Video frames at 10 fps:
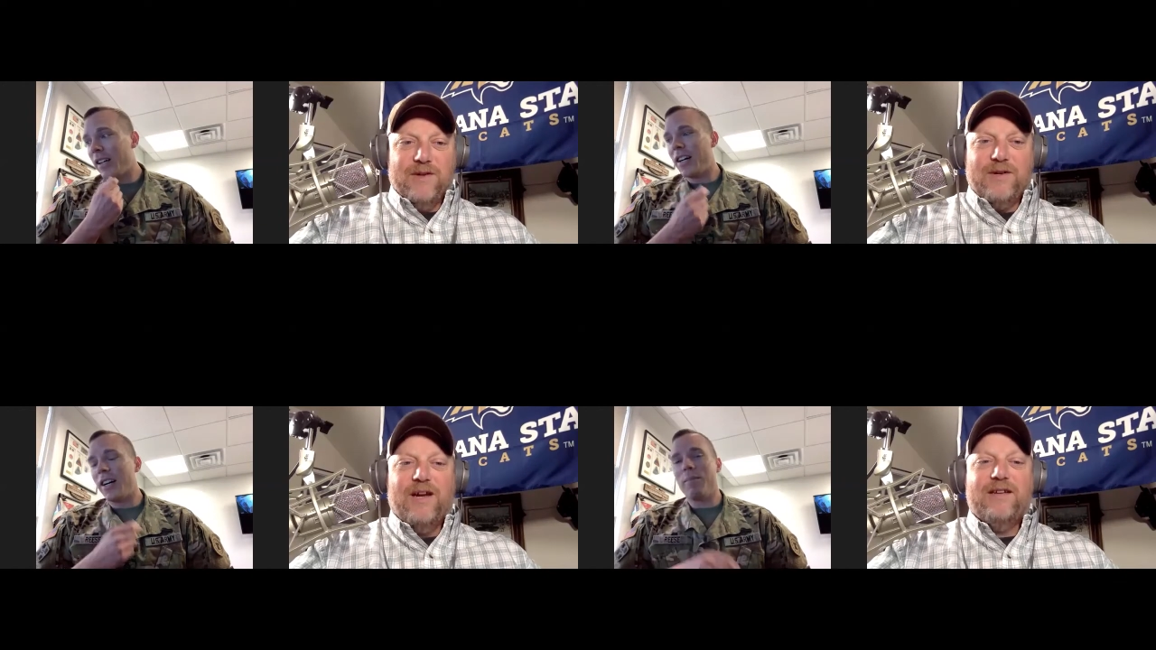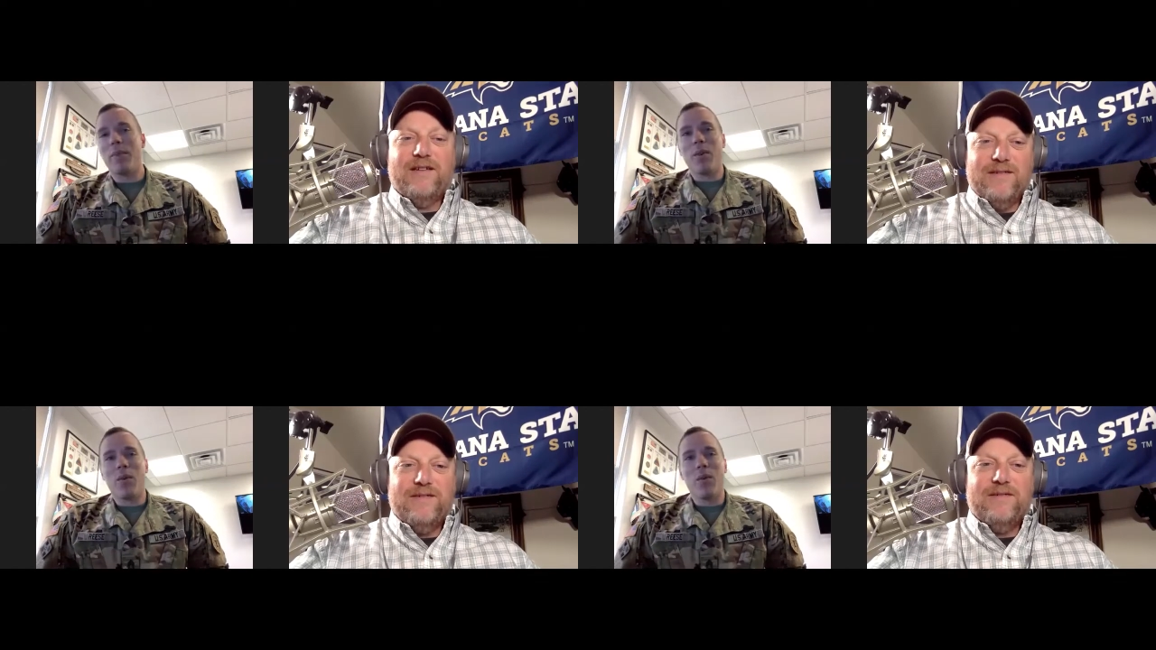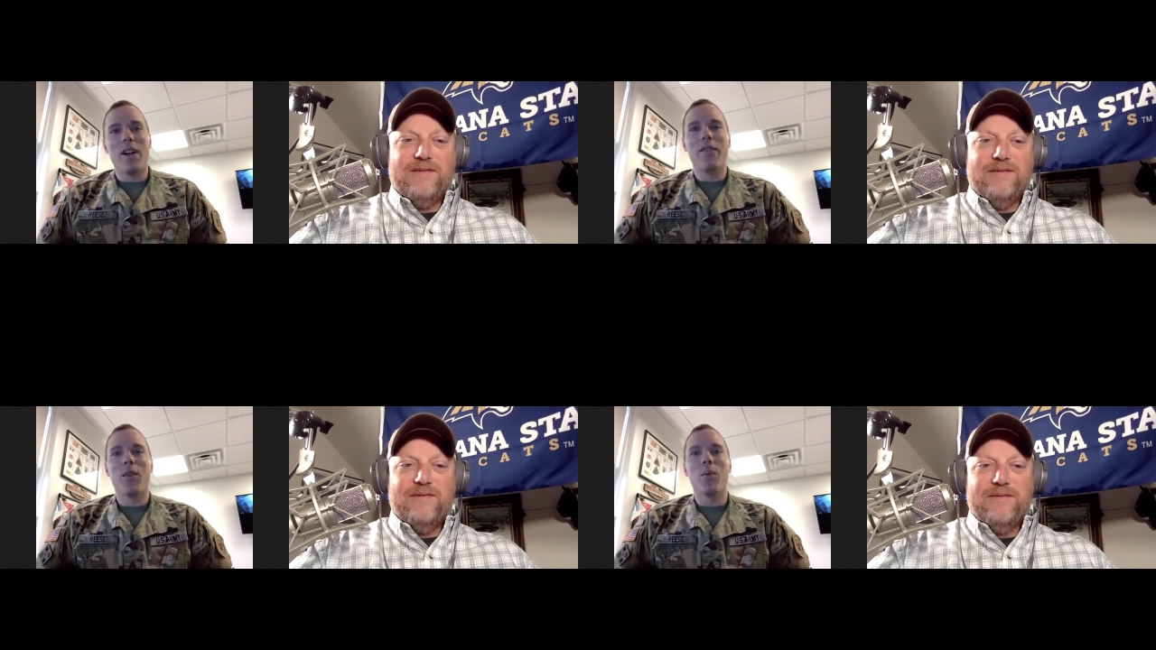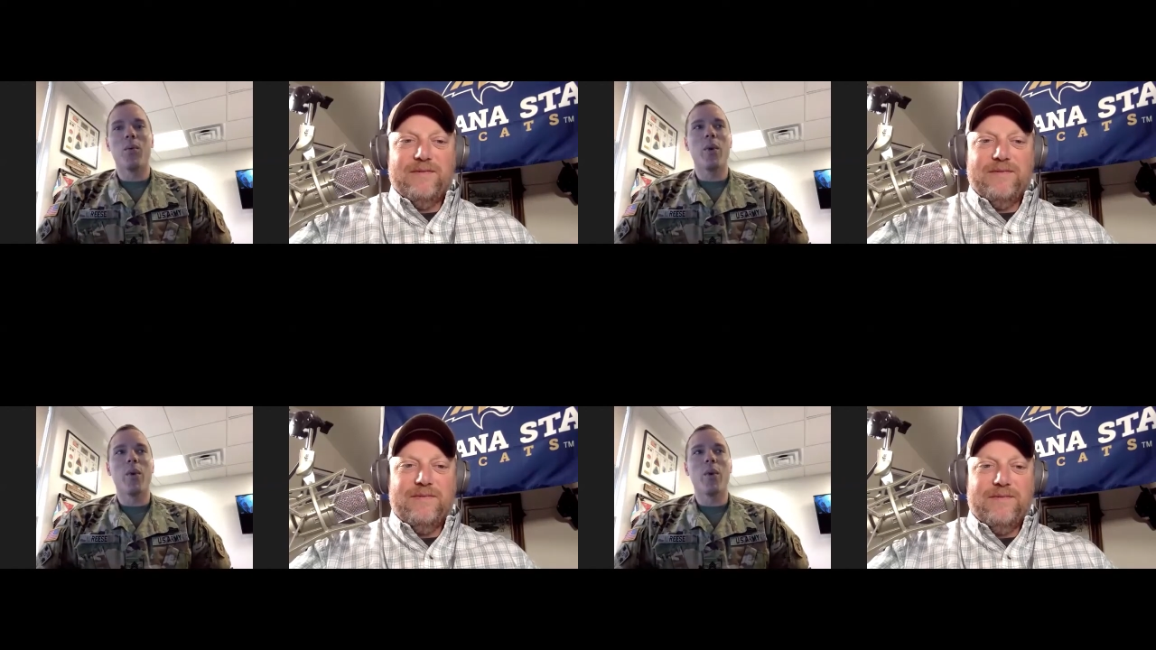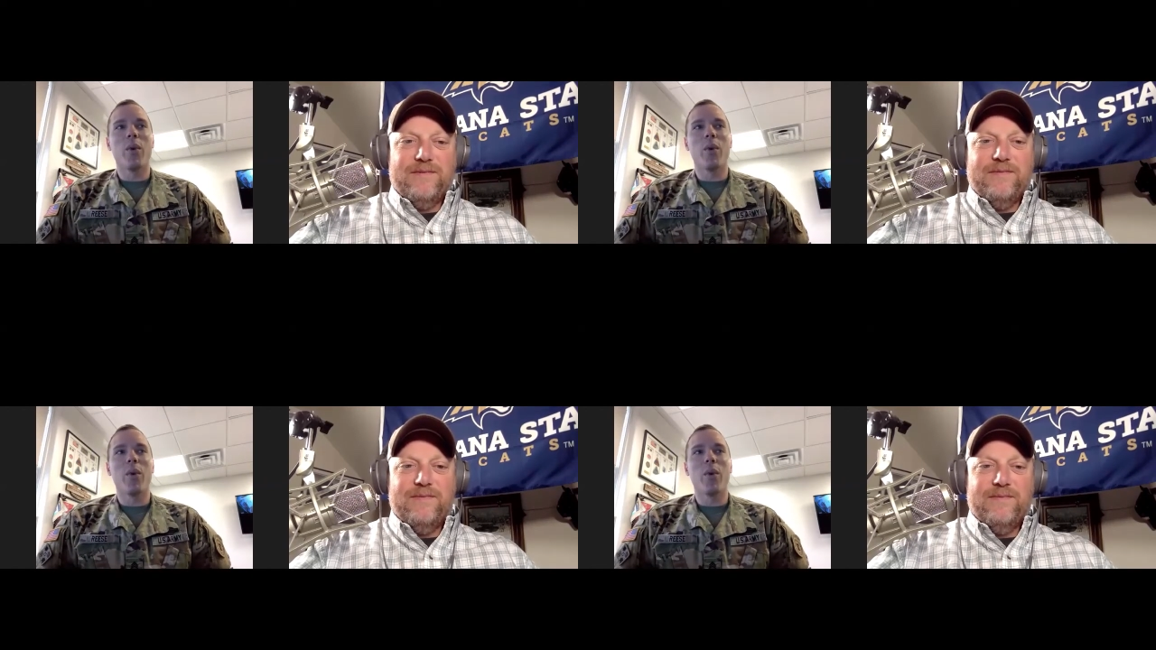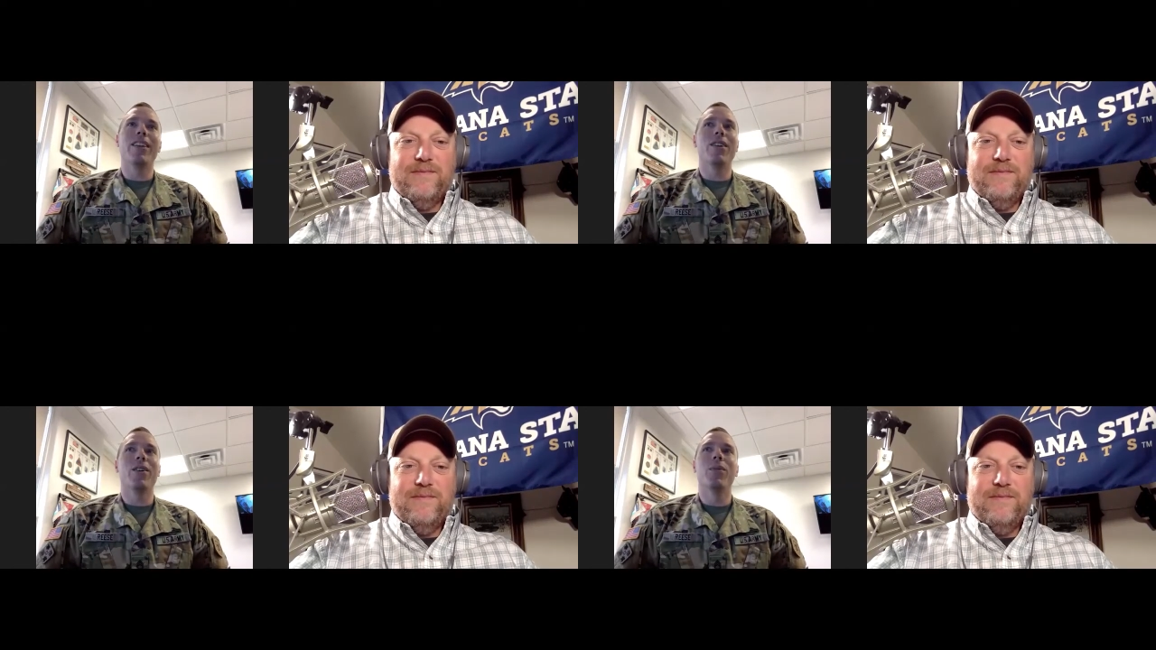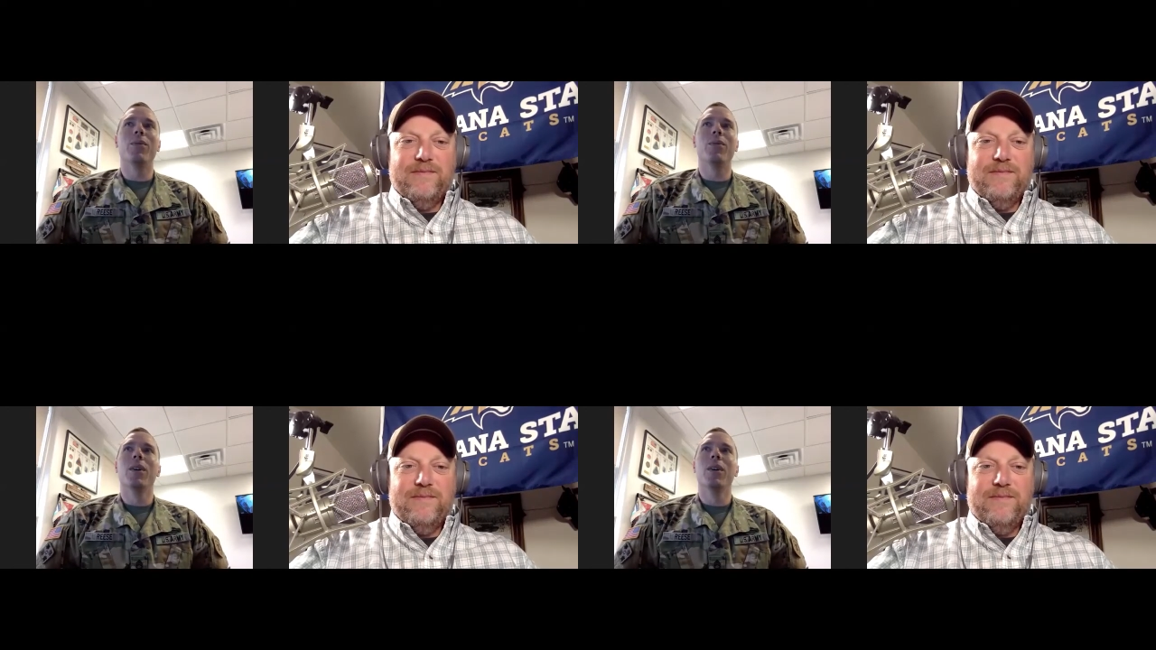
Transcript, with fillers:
Speaker 1: Okay. Um, but whenever we had, uh, you know,